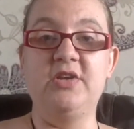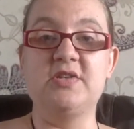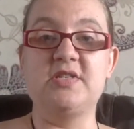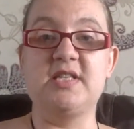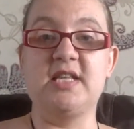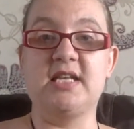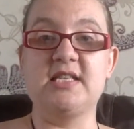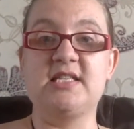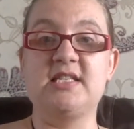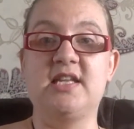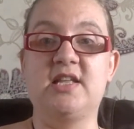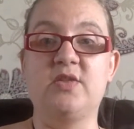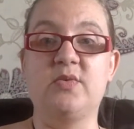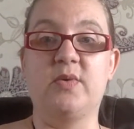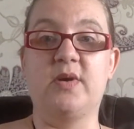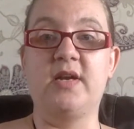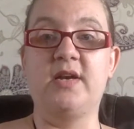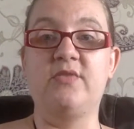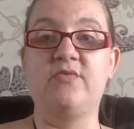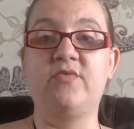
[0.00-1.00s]
So that's another
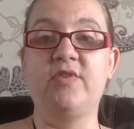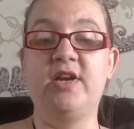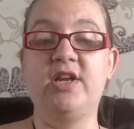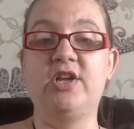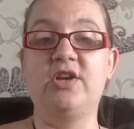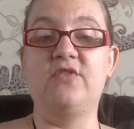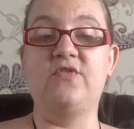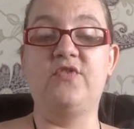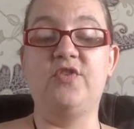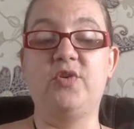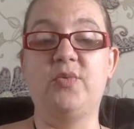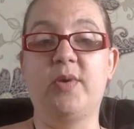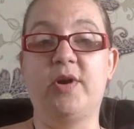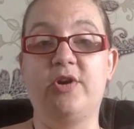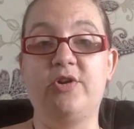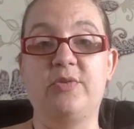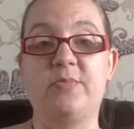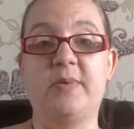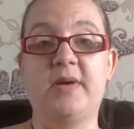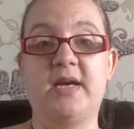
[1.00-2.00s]
one really good for you to wear
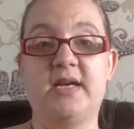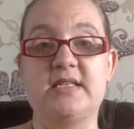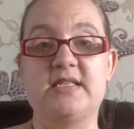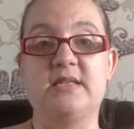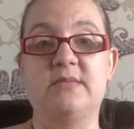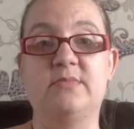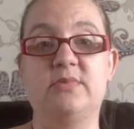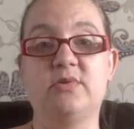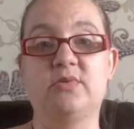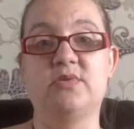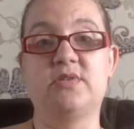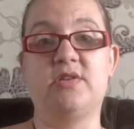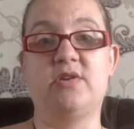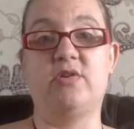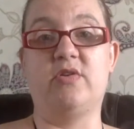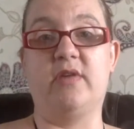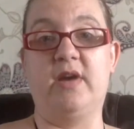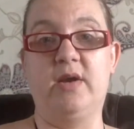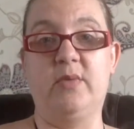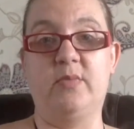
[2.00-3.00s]
on your person, but also a
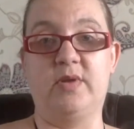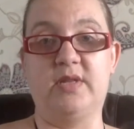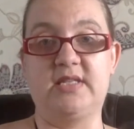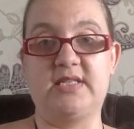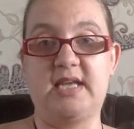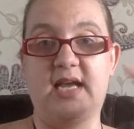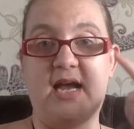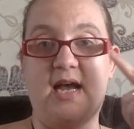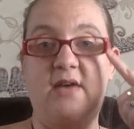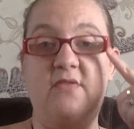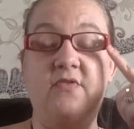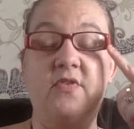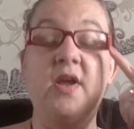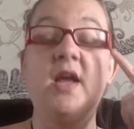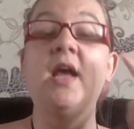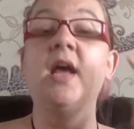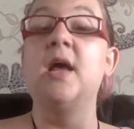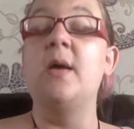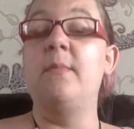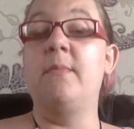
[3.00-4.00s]
great one to have
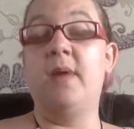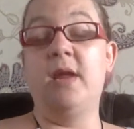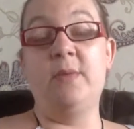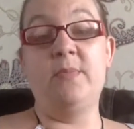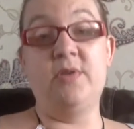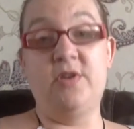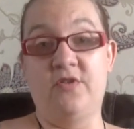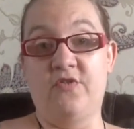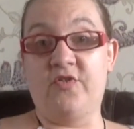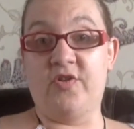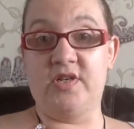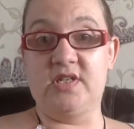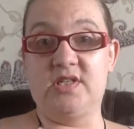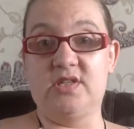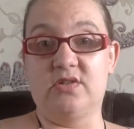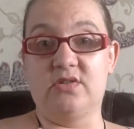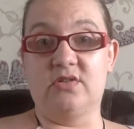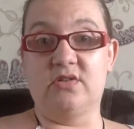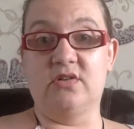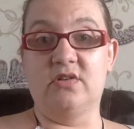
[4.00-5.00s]
maybe at your front
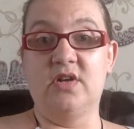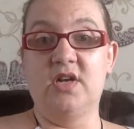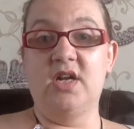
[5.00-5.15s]
door